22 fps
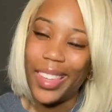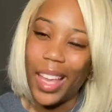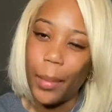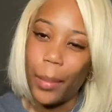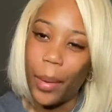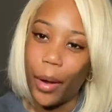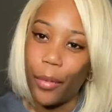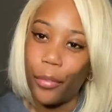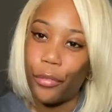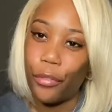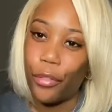
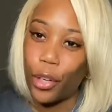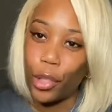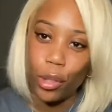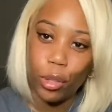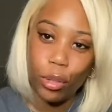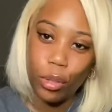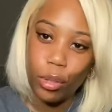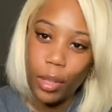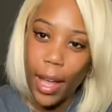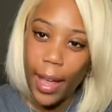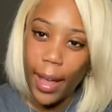my
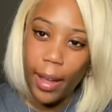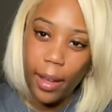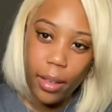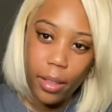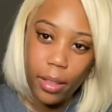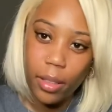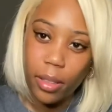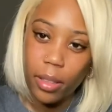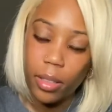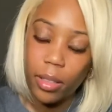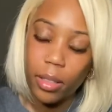frontal hair
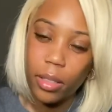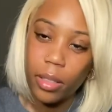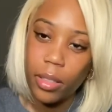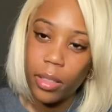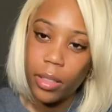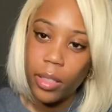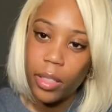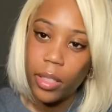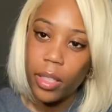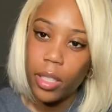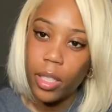
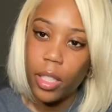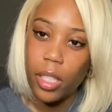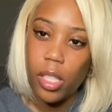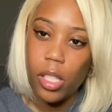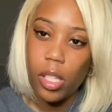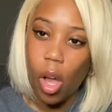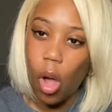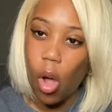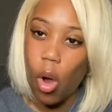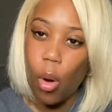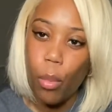
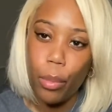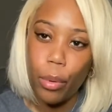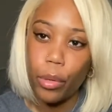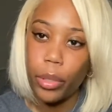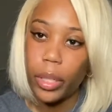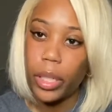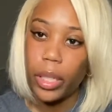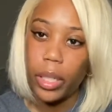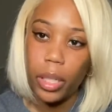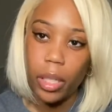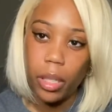is all
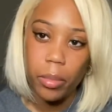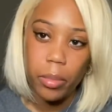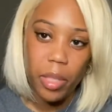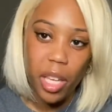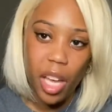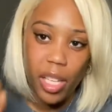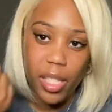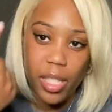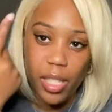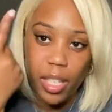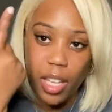broken up.
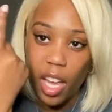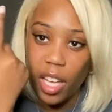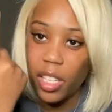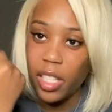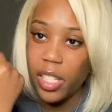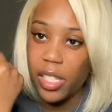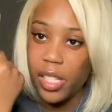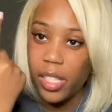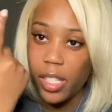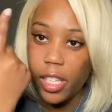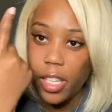Y'all
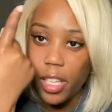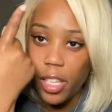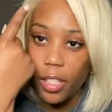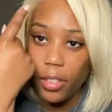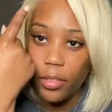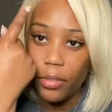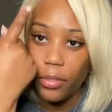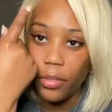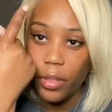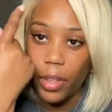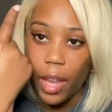can see
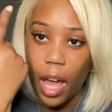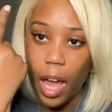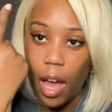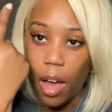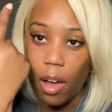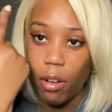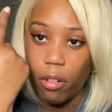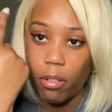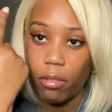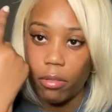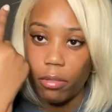it
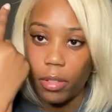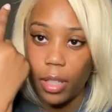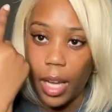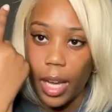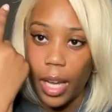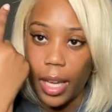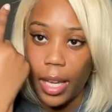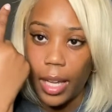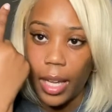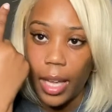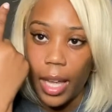now.
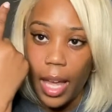Like,